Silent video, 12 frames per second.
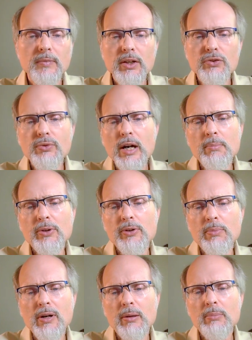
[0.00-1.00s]
and trampled
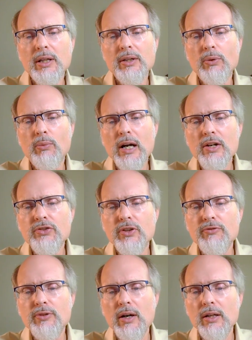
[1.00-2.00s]
upon, but in the West, the
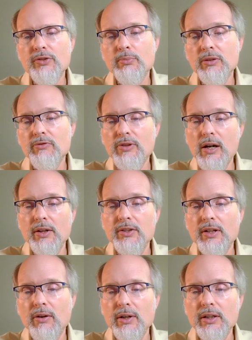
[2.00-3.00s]
fall has been
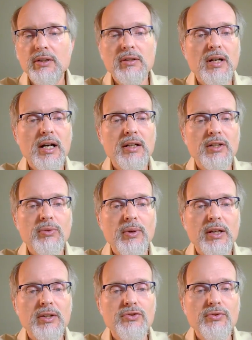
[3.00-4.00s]
voluntary, a decline into a
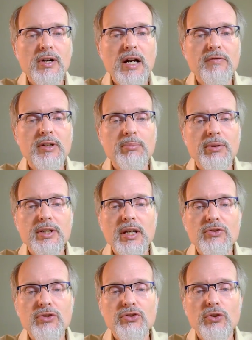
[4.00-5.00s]
contrived and
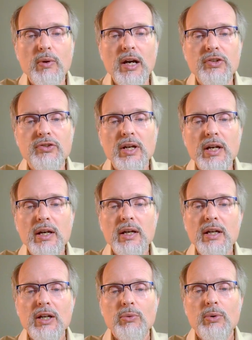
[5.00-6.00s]
pretentious quest
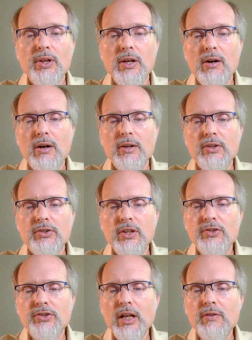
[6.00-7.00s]
where the artist,
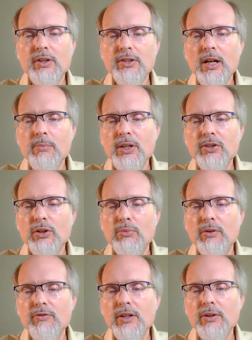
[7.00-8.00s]
instead of attempting to
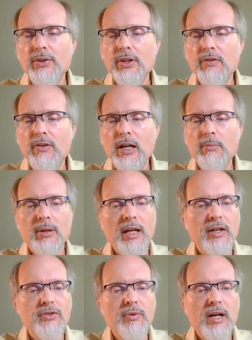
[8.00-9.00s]
reveal the divine
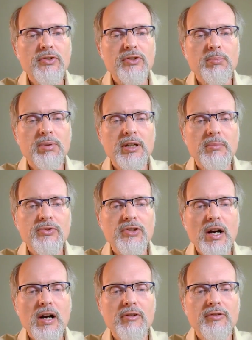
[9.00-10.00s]
plan, tries to put
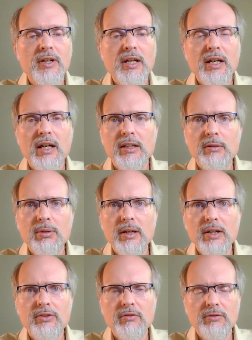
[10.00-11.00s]
himself in the
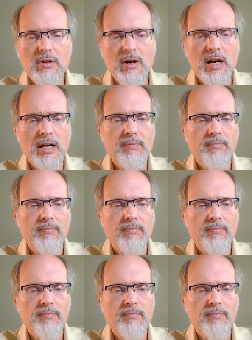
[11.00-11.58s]
place of God.